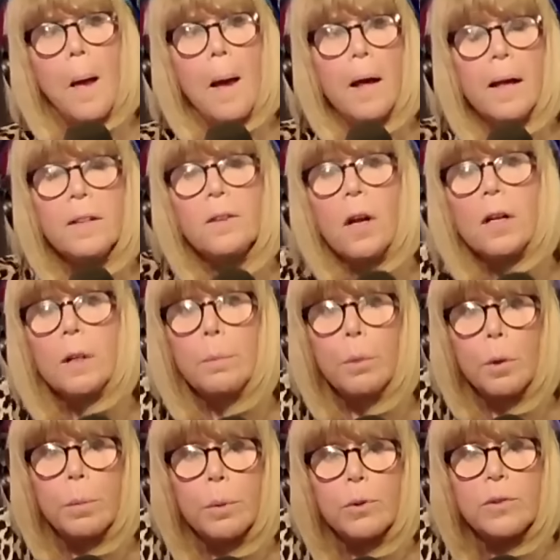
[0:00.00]
That's Honey Boo
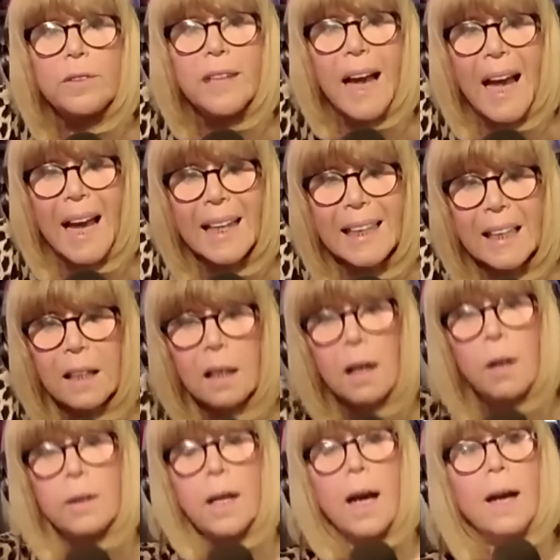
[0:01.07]
Boo's daddy,
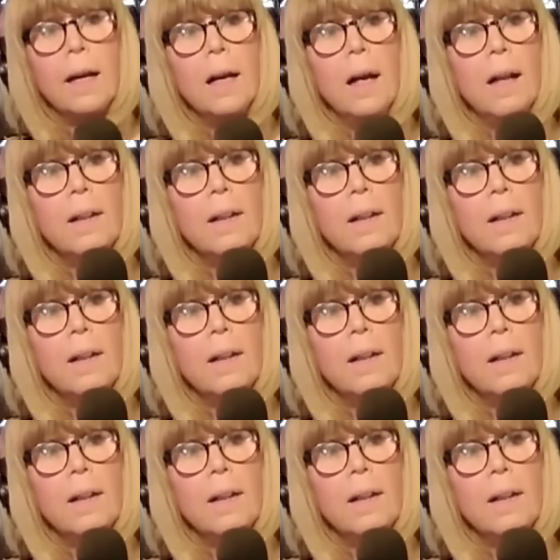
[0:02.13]
okay?